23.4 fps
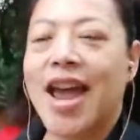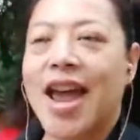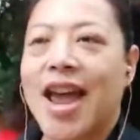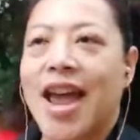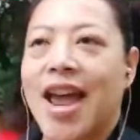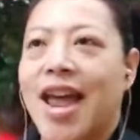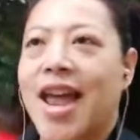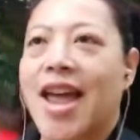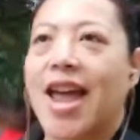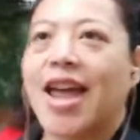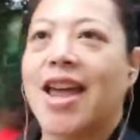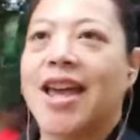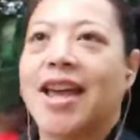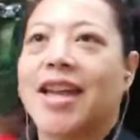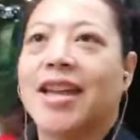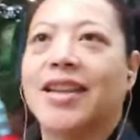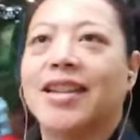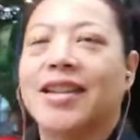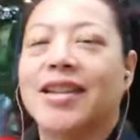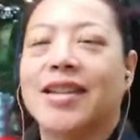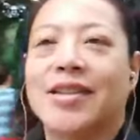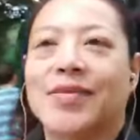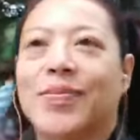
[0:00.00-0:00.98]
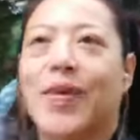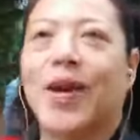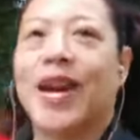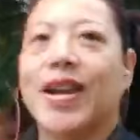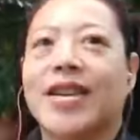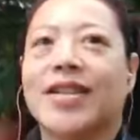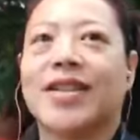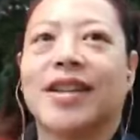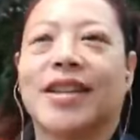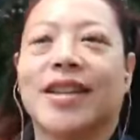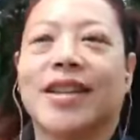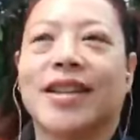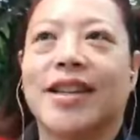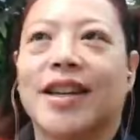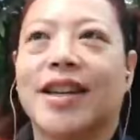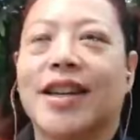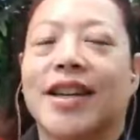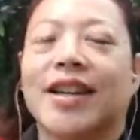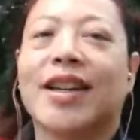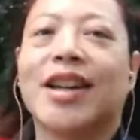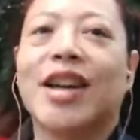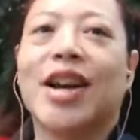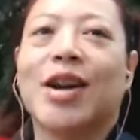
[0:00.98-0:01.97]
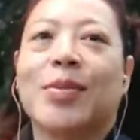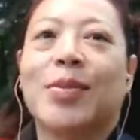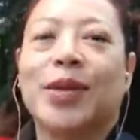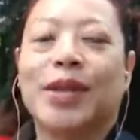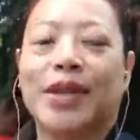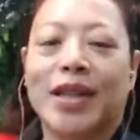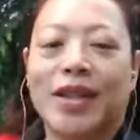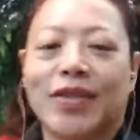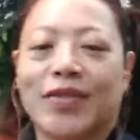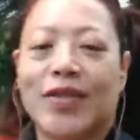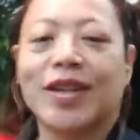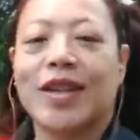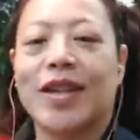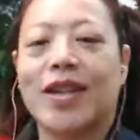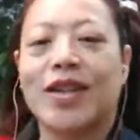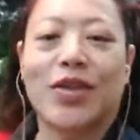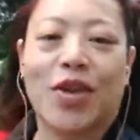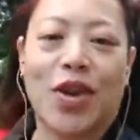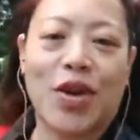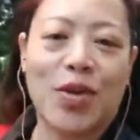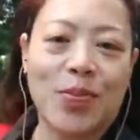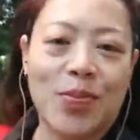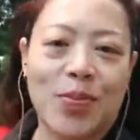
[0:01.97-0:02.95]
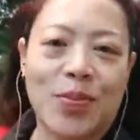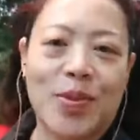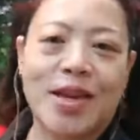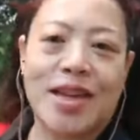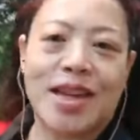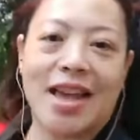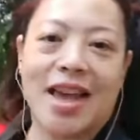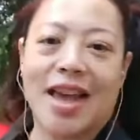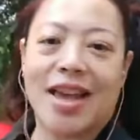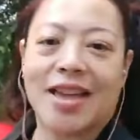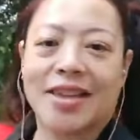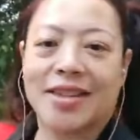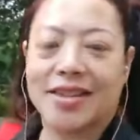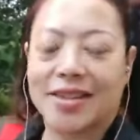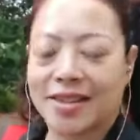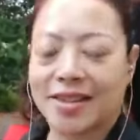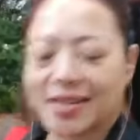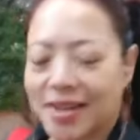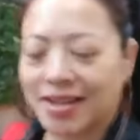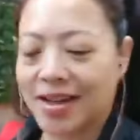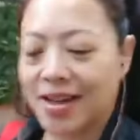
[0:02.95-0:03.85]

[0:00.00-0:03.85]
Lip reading: and basically believing in your own BS.